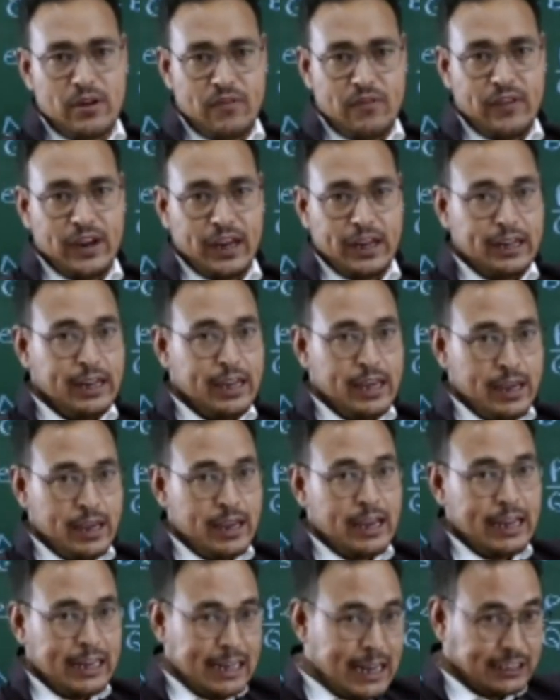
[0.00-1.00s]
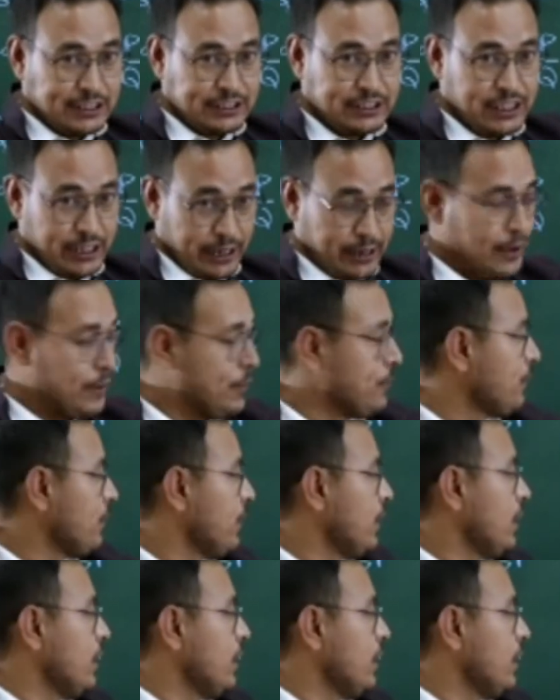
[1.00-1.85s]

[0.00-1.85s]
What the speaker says: perfectly elastic.